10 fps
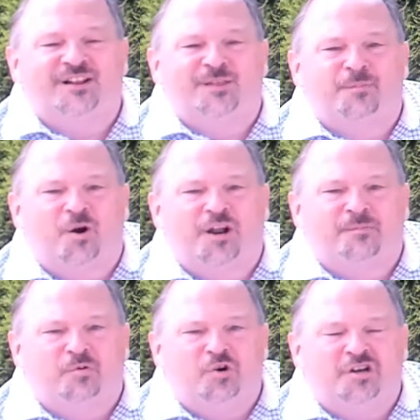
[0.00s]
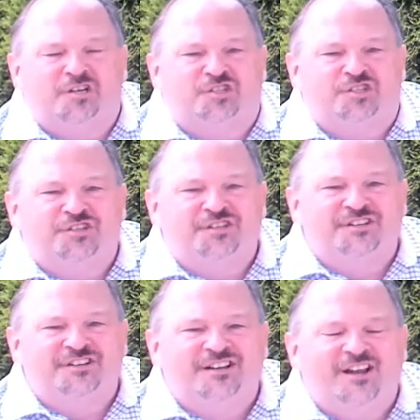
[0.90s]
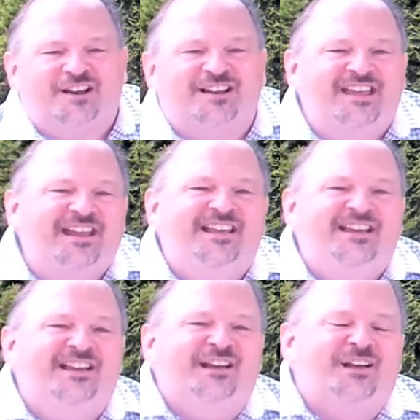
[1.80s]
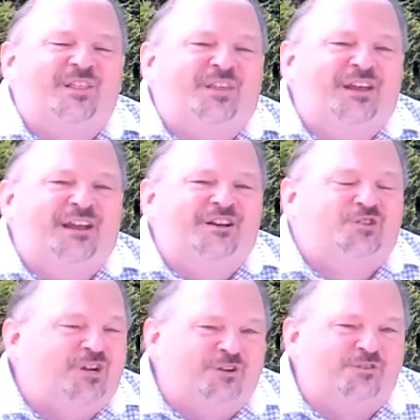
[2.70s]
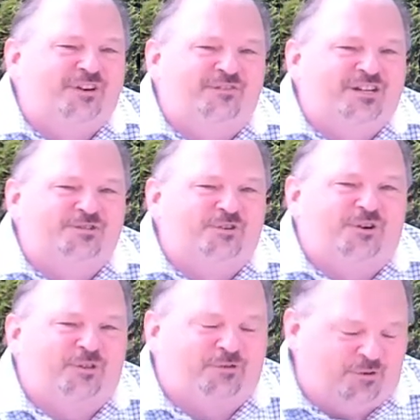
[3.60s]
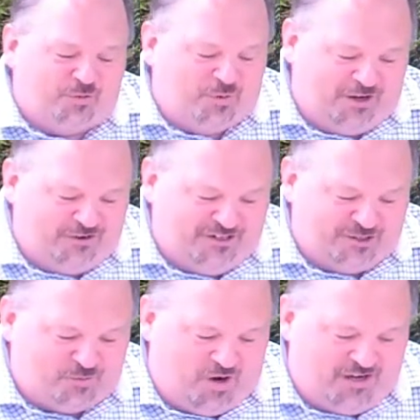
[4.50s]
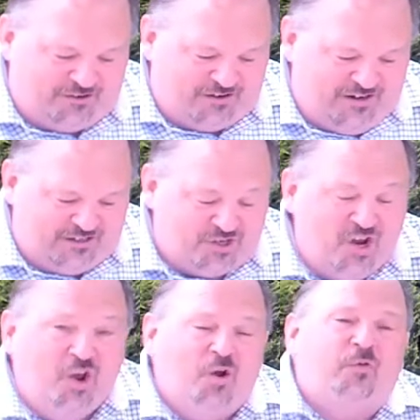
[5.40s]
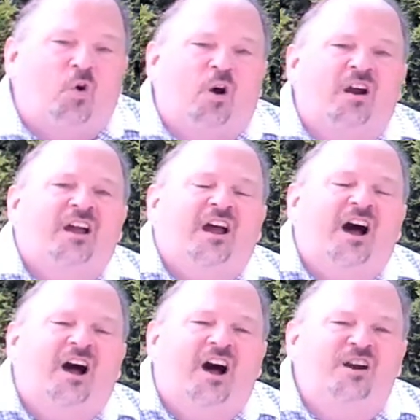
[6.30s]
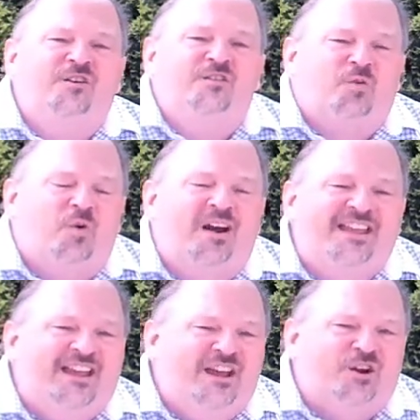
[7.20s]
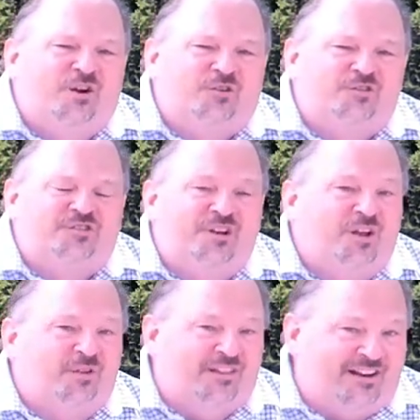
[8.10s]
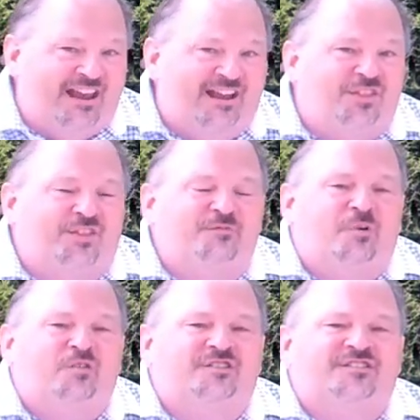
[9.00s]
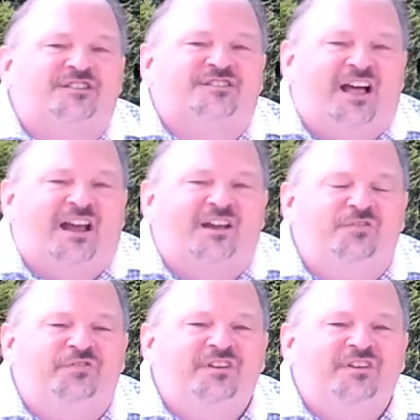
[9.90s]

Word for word: the burning bush, leading the children of Israel through the wilderness wanderings for 120 years, uh, the length of Moses' life.